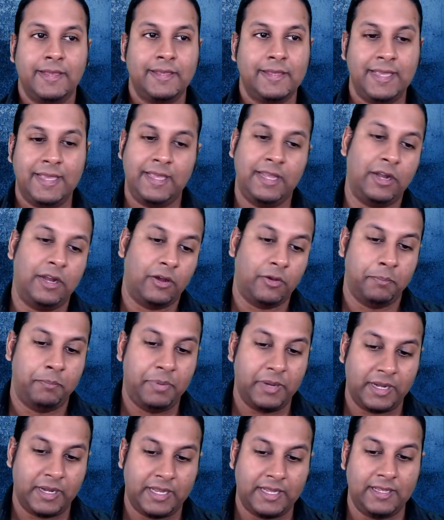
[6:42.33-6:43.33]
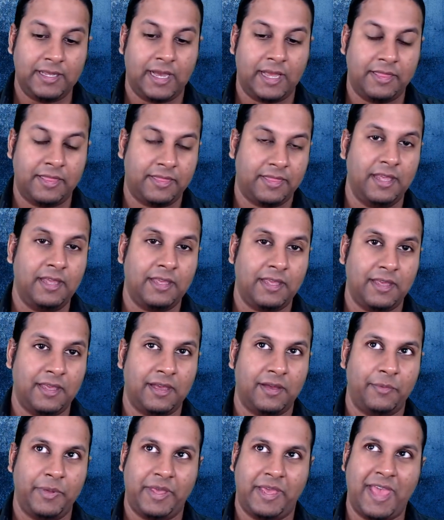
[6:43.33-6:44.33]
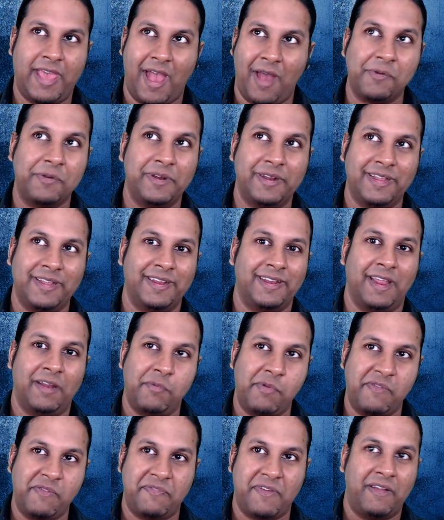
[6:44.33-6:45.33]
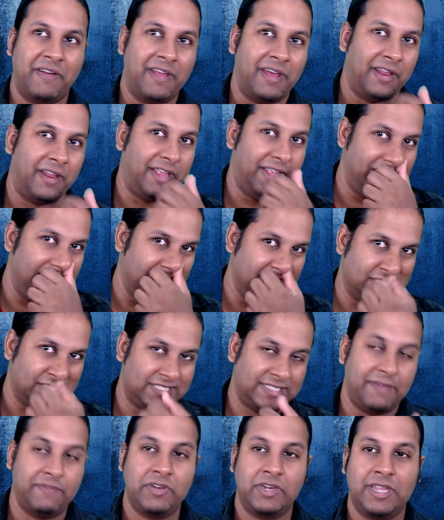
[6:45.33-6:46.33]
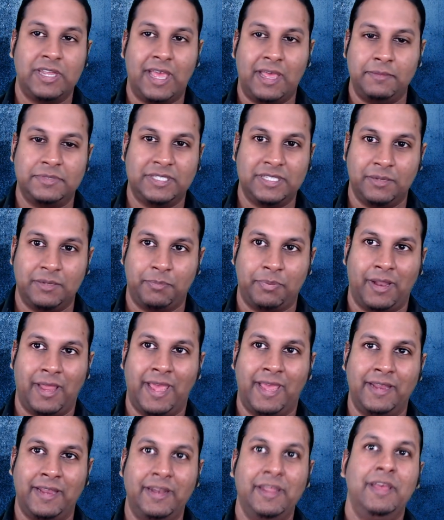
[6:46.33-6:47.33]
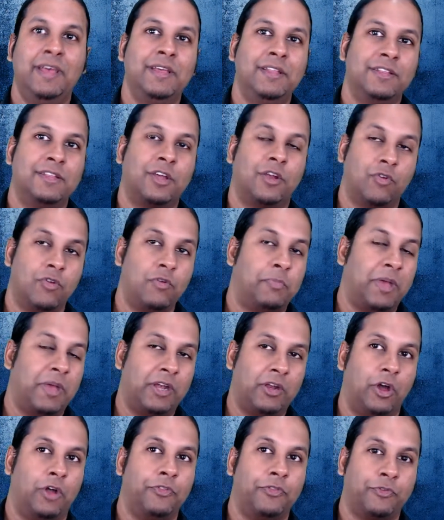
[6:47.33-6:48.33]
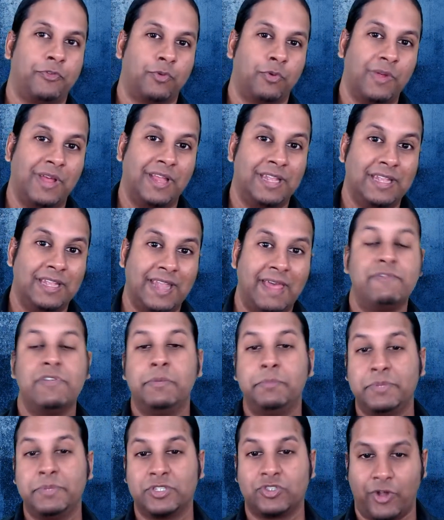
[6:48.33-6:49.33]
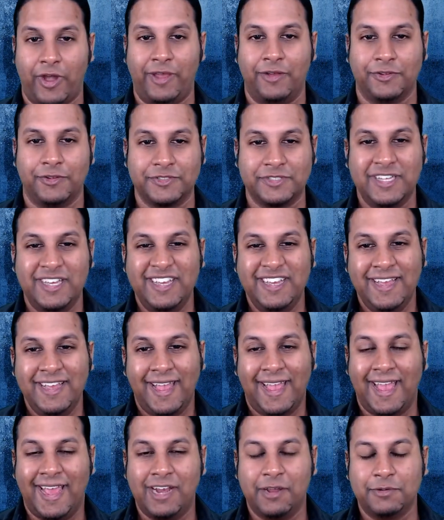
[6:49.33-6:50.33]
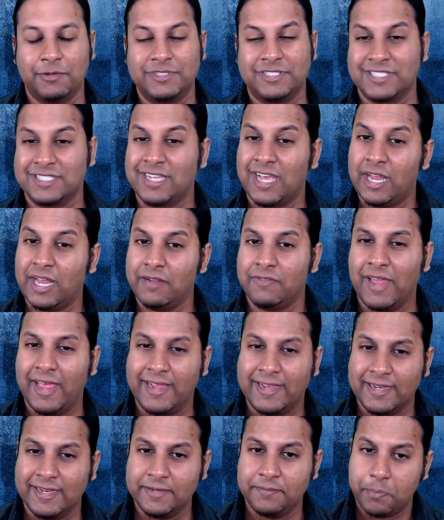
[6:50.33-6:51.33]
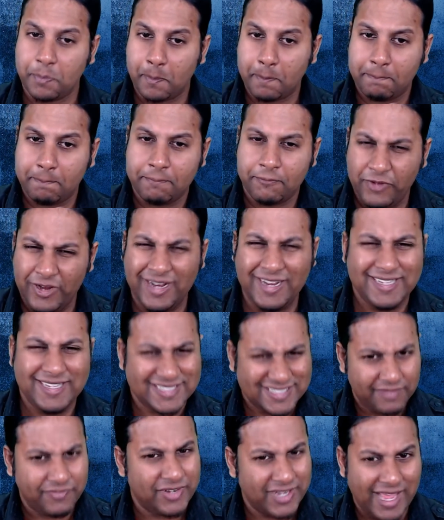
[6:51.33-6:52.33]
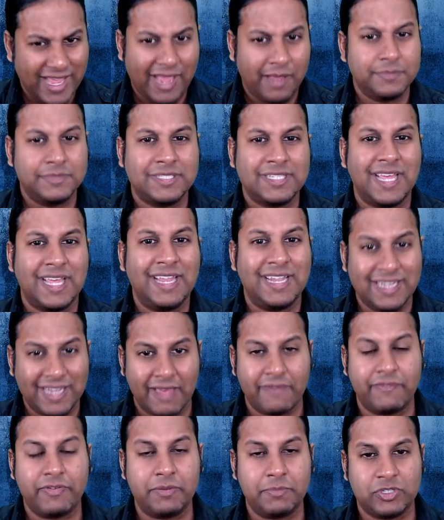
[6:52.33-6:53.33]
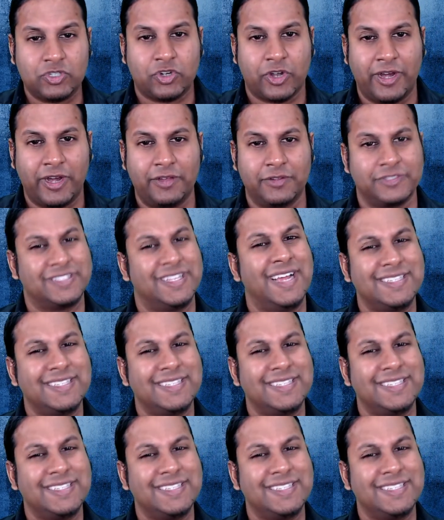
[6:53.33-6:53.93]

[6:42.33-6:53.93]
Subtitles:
But I think we counted it, and we found out in the 7 games he had played, the group had gone through 11 betrayals. And it was just kind of like really, 7 games, 11 betrayals.